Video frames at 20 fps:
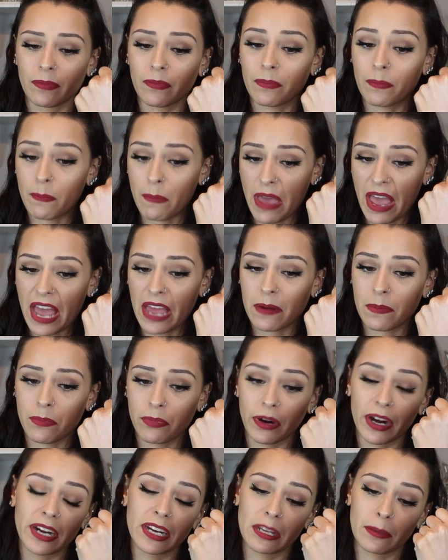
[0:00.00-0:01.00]
matte
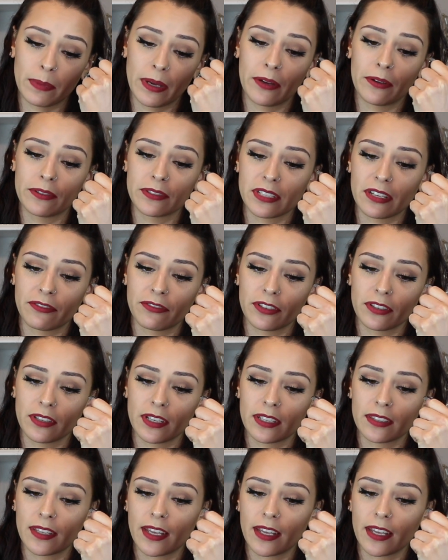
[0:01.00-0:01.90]
brightening powders, I feel like.